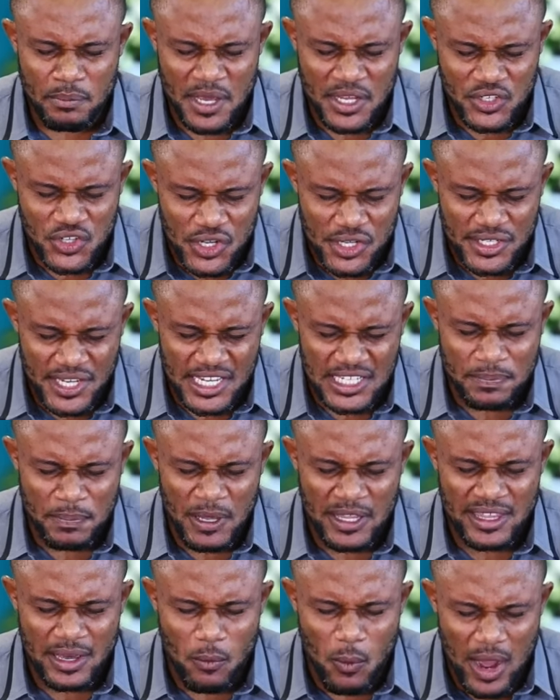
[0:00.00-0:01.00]
May
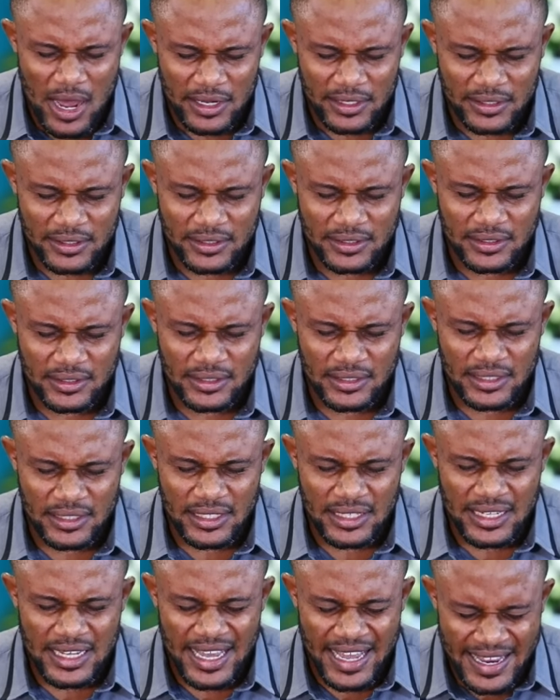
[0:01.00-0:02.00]
Jesus be the one.
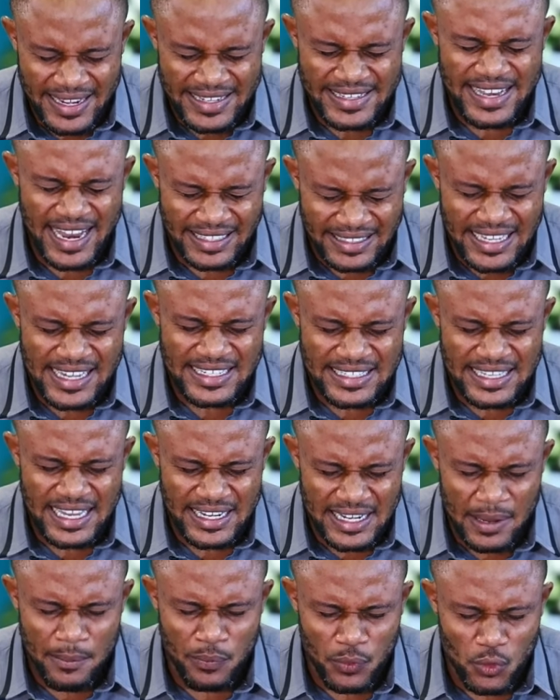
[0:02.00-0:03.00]
And that is
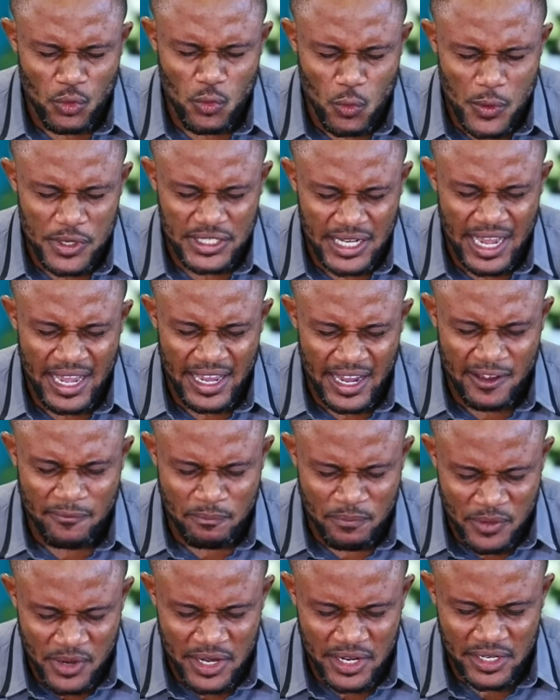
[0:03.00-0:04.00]
the name through which I
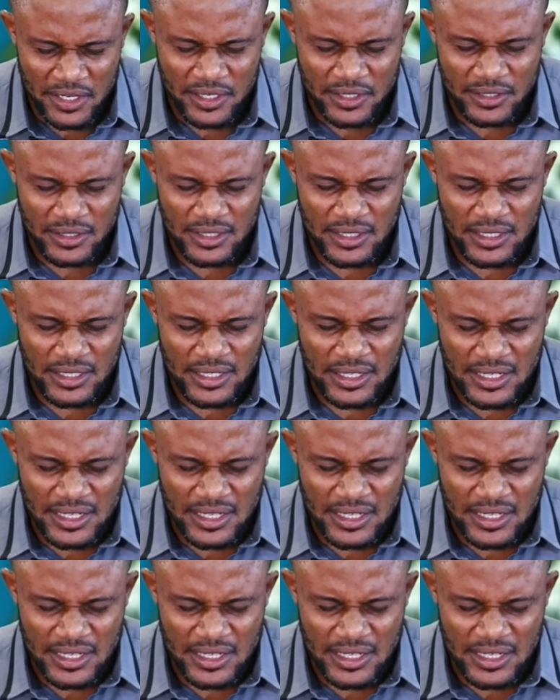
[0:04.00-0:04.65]
have prayed.